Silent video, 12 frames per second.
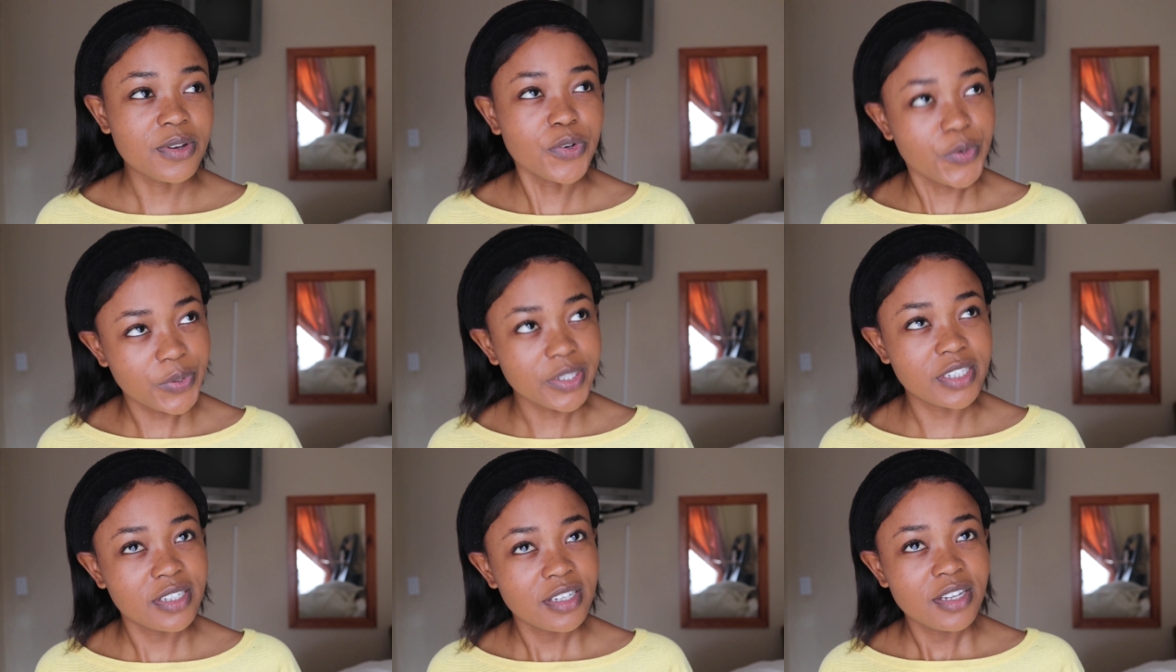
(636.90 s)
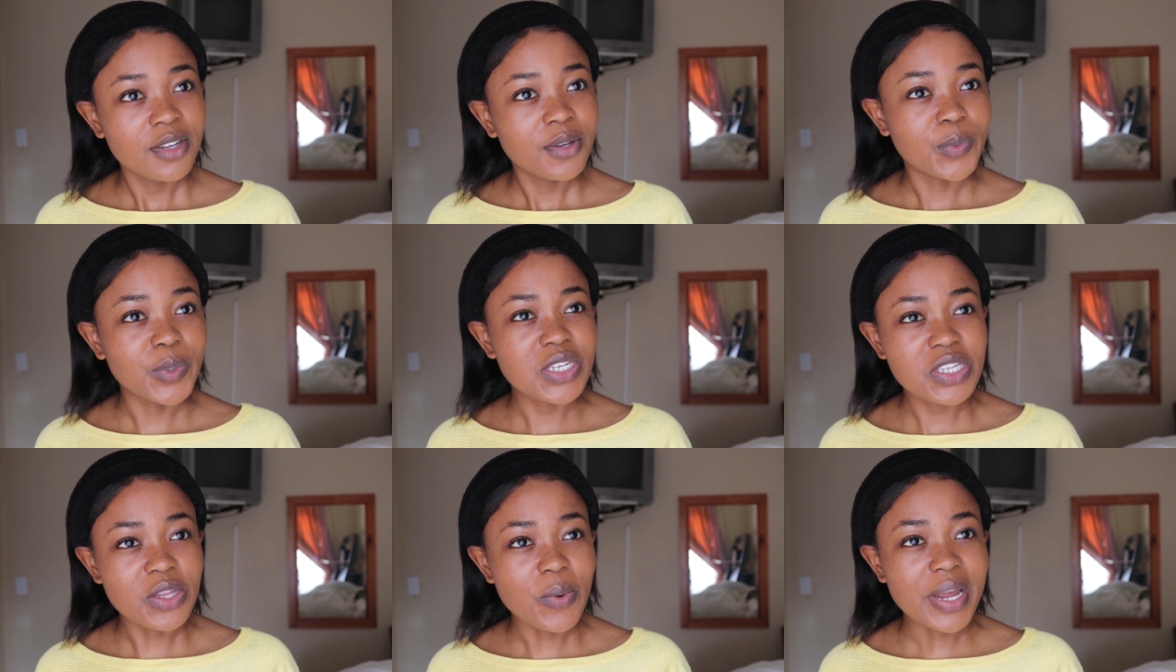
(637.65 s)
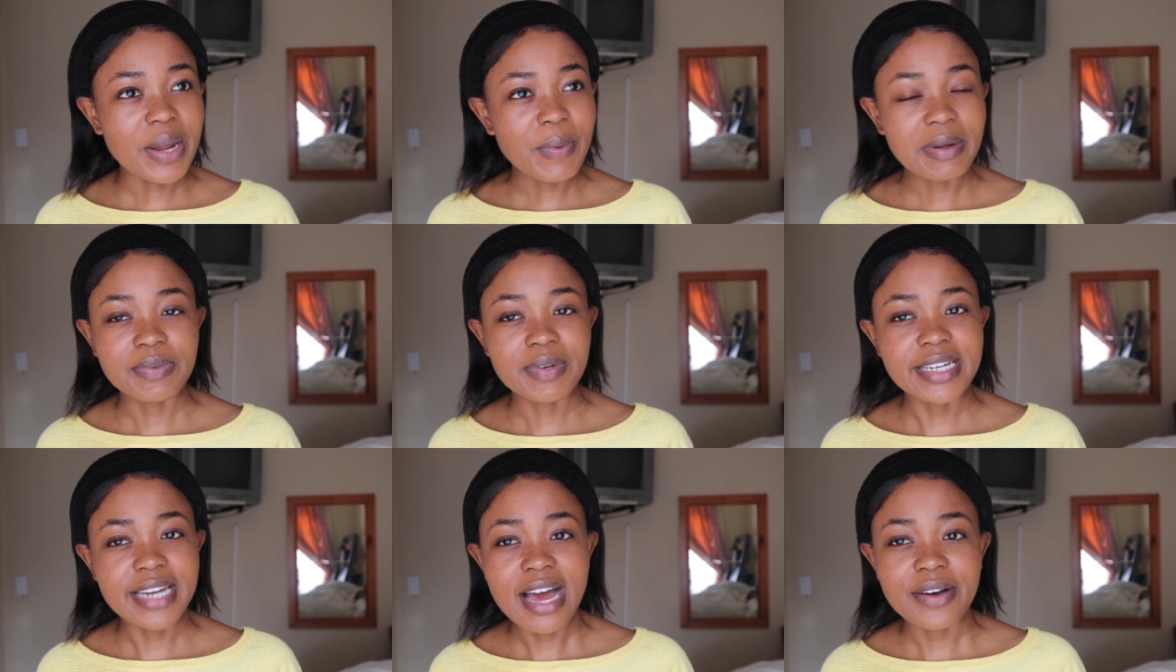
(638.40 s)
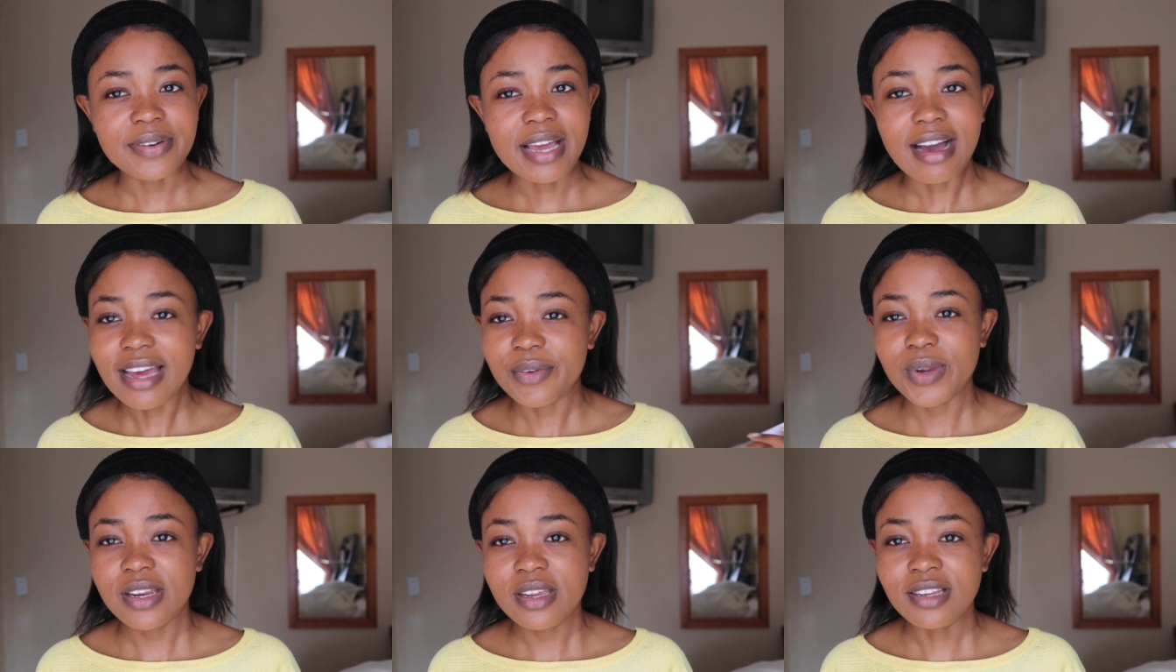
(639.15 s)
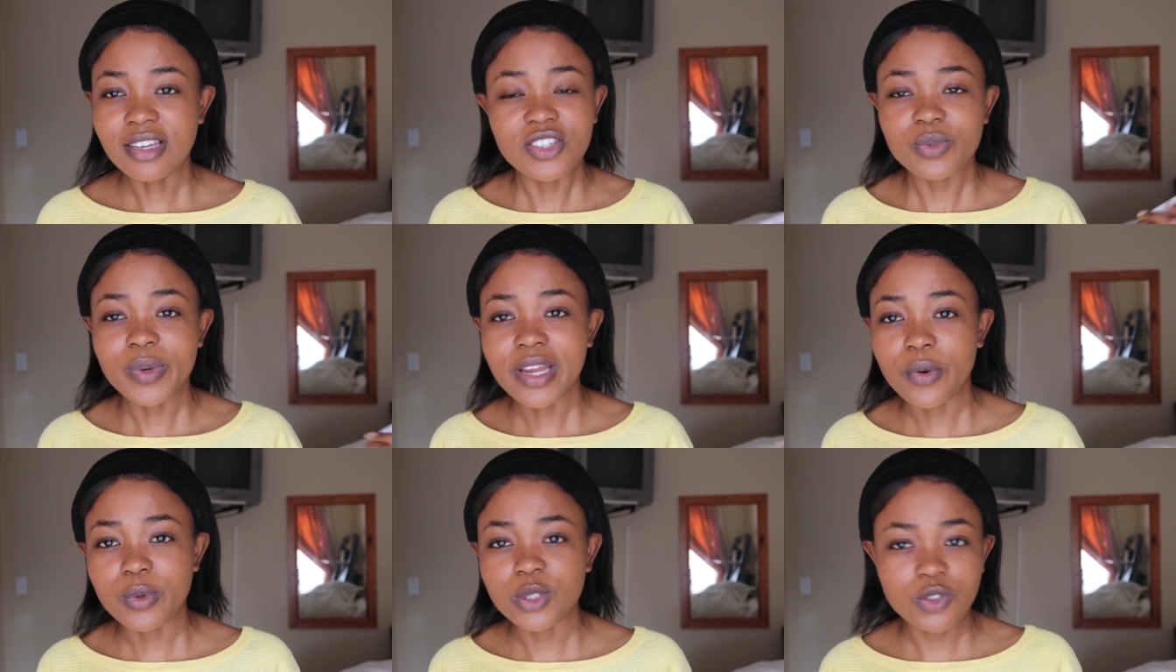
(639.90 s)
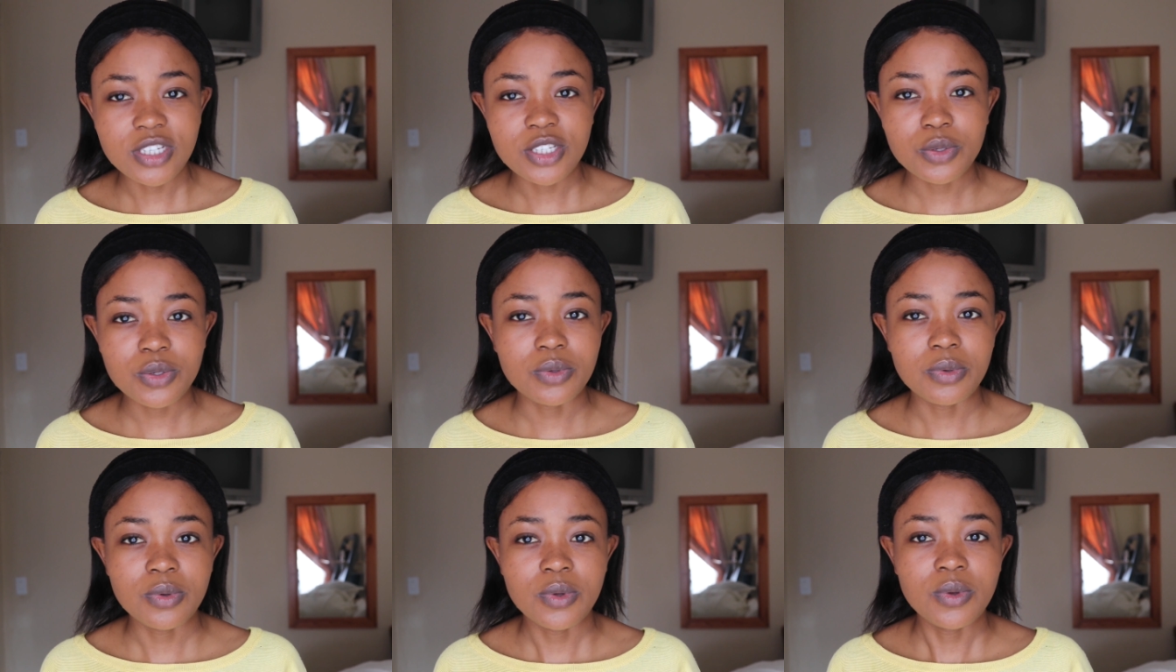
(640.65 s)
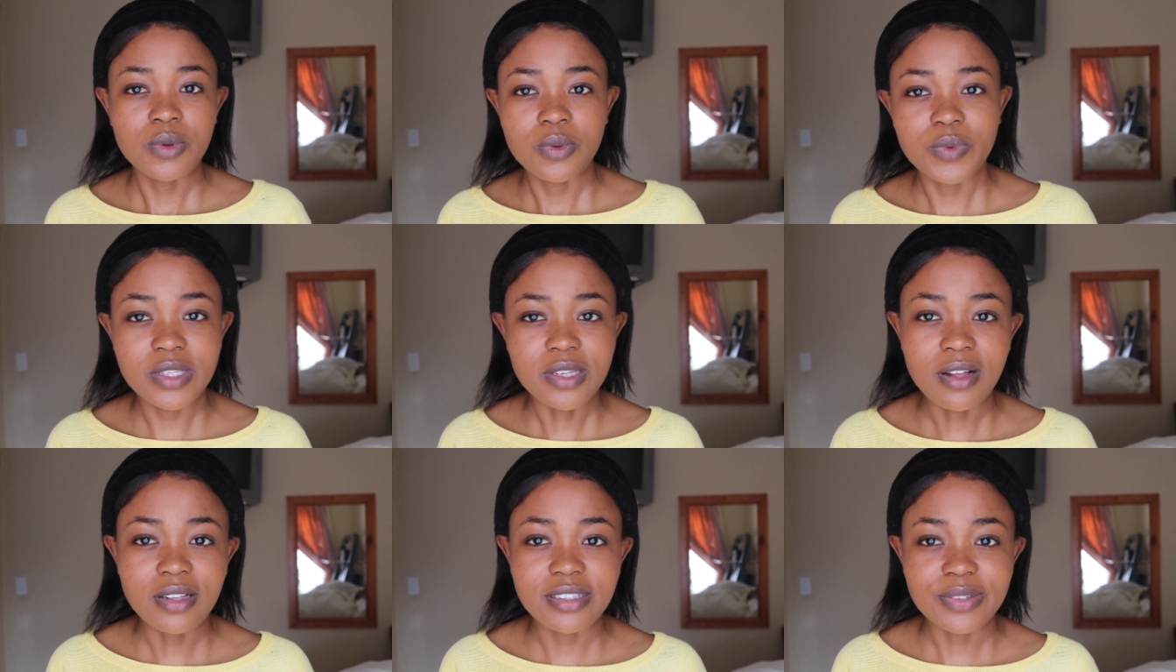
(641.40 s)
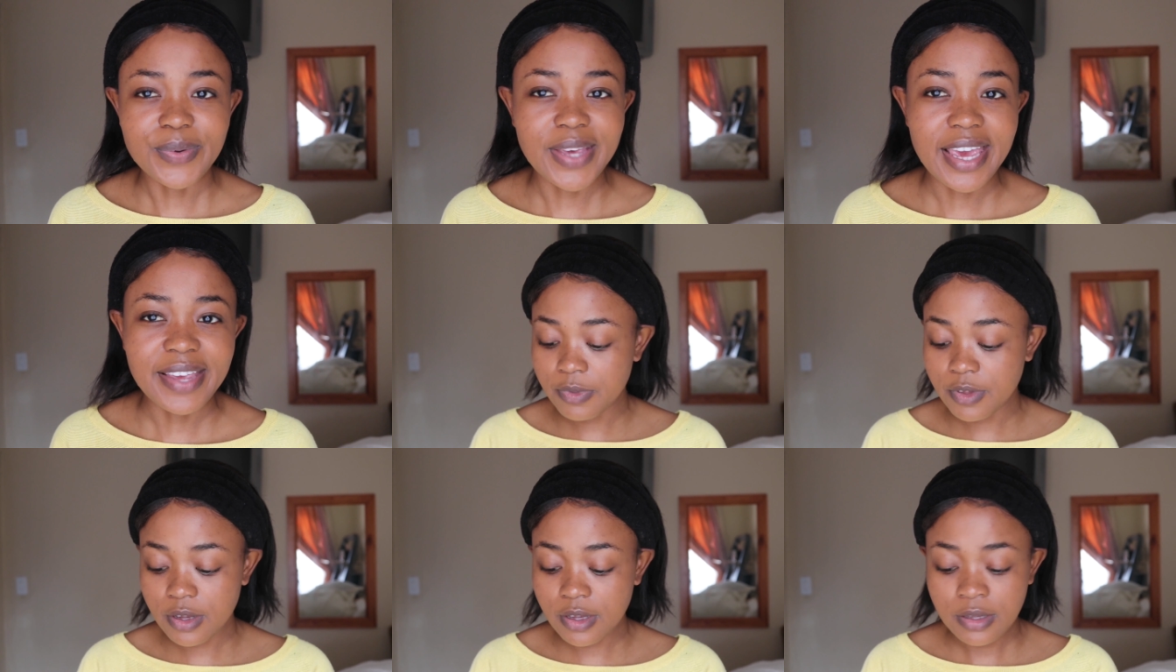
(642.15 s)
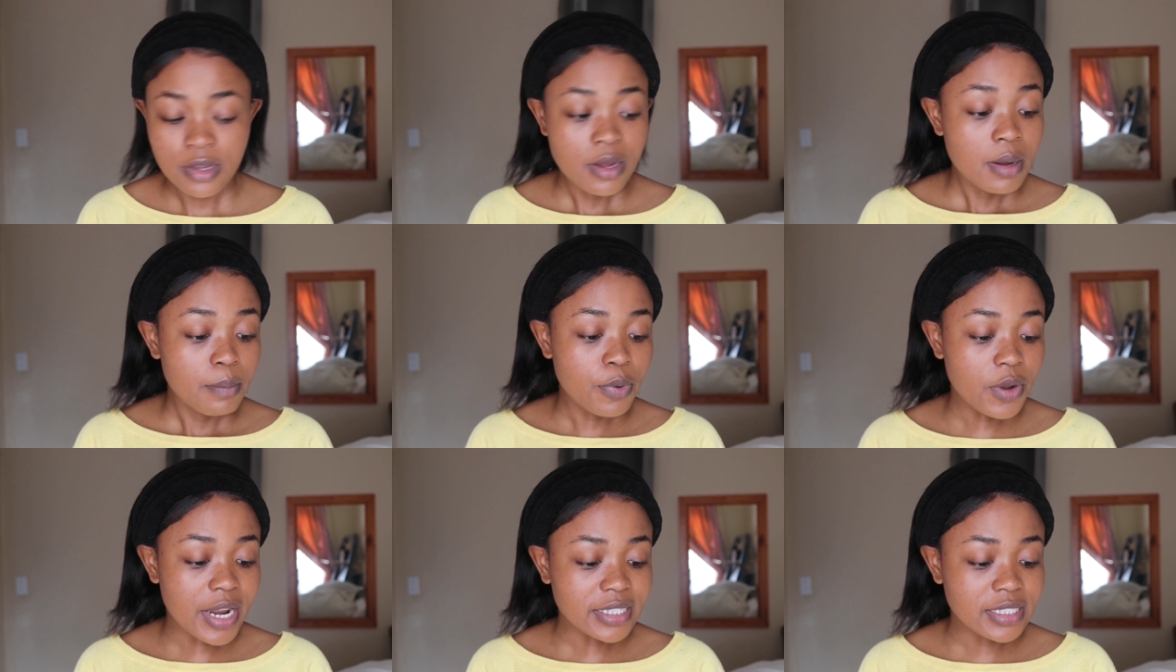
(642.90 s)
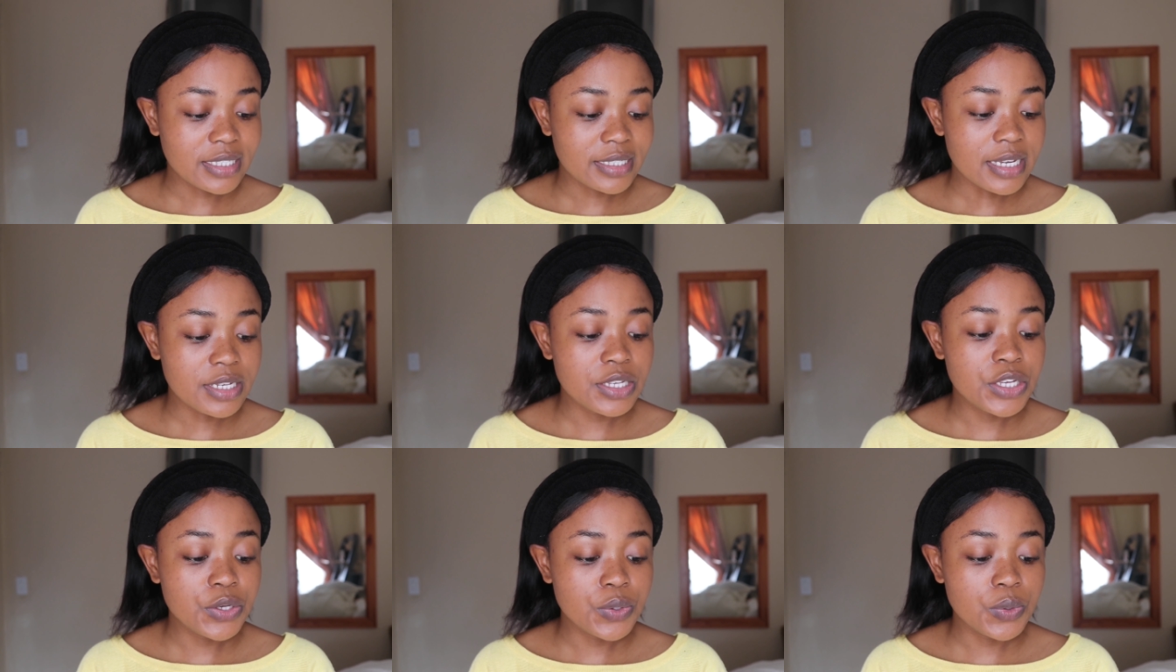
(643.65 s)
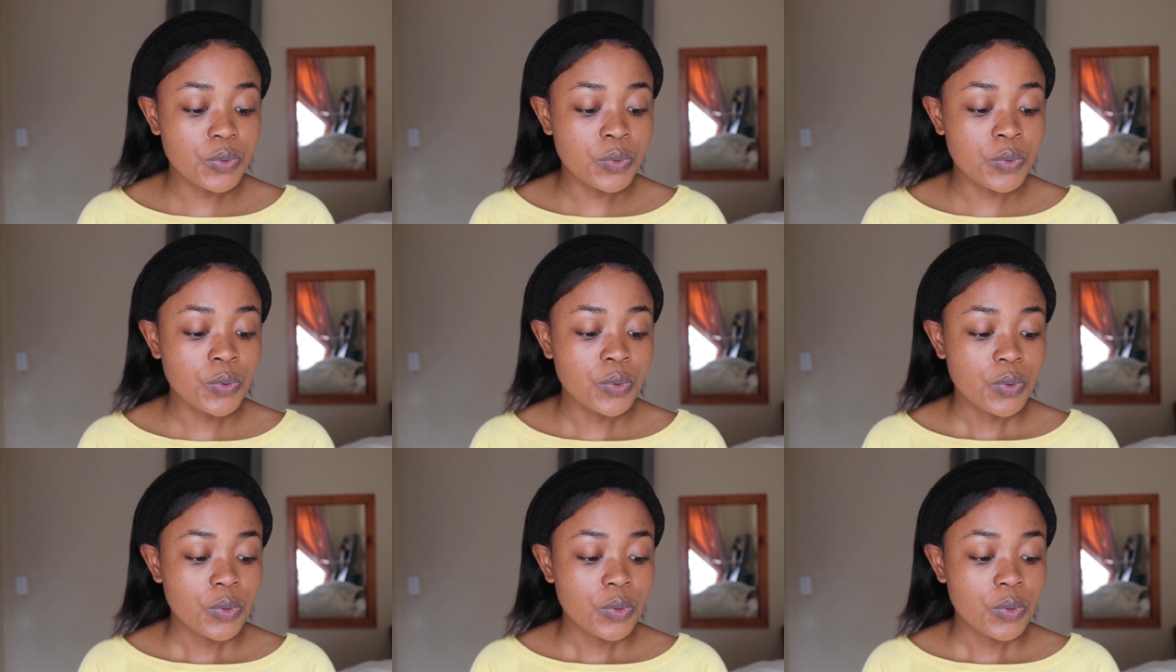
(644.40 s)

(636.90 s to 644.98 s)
good, which is not what I want right now. Like, I just want to go straight to results. Okay, the product is saying you